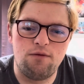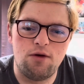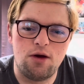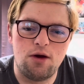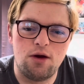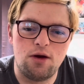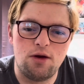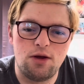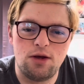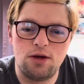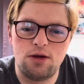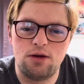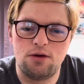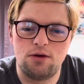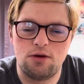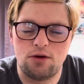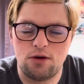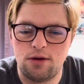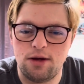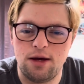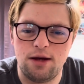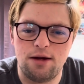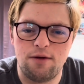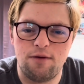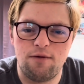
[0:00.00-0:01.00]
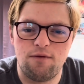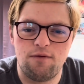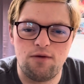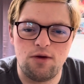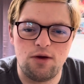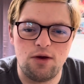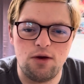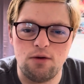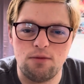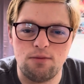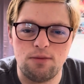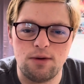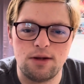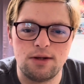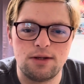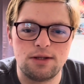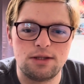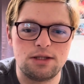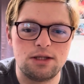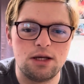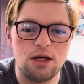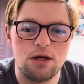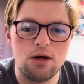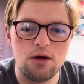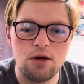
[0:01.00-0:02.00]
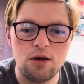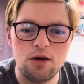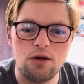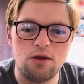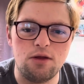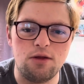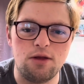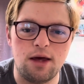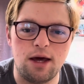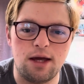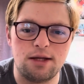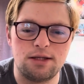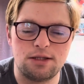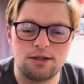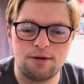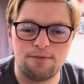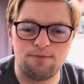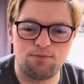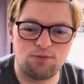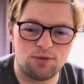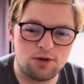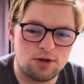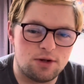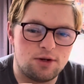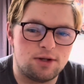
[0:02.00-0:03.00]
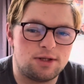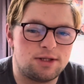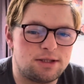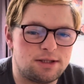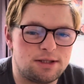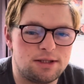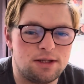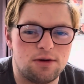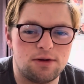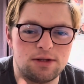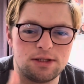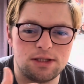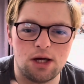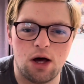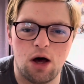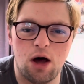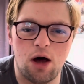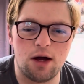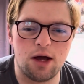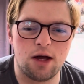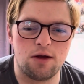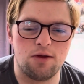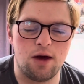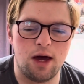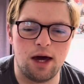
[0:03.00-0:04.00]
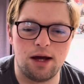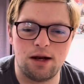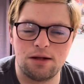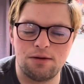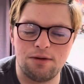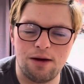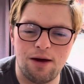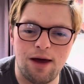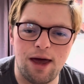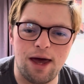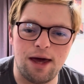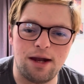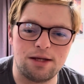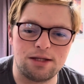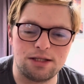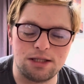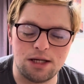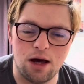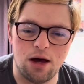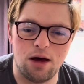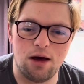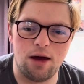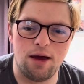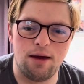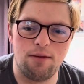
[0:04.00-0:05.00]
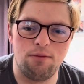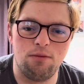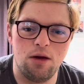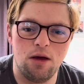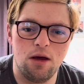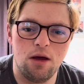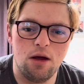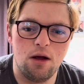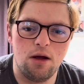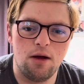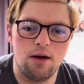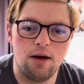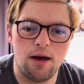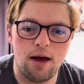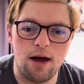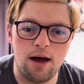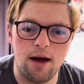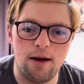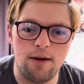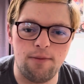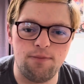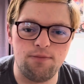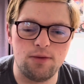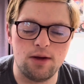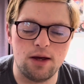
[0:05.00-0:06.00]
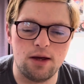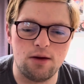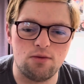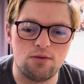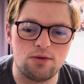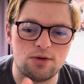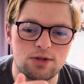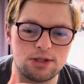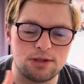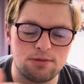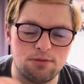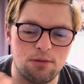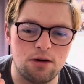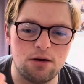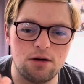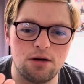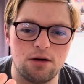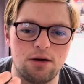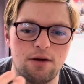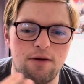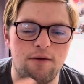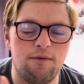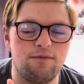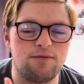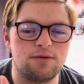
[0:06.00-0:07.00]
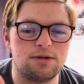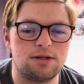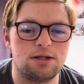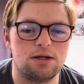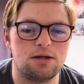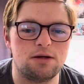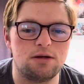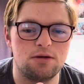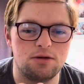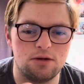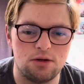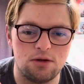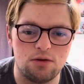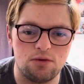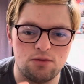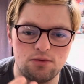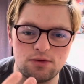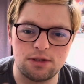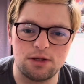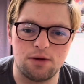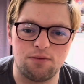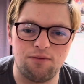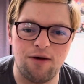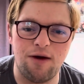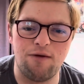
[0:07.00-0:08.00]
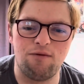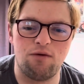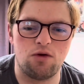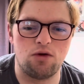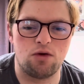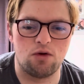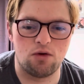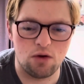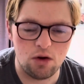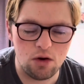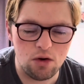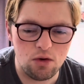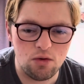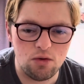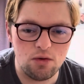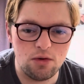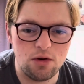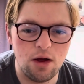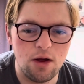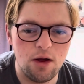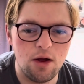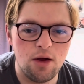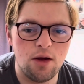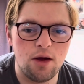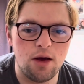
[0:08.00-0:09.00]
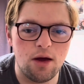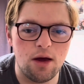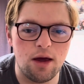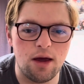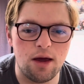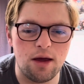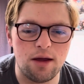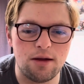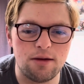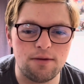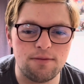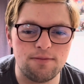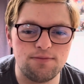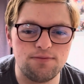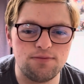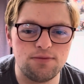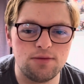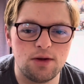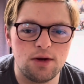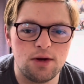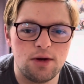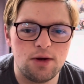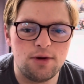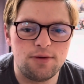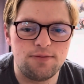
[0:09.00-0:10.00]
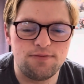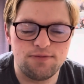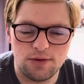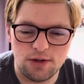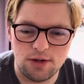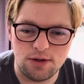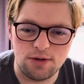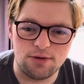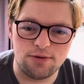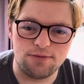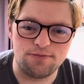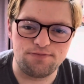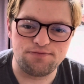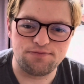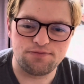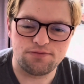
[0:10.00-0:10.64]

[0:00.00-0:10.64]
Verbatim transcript: a uh, clan of humans that could still talk at, at, a, at a time um, and were smart enough to, you know, survive on their own. And, you know,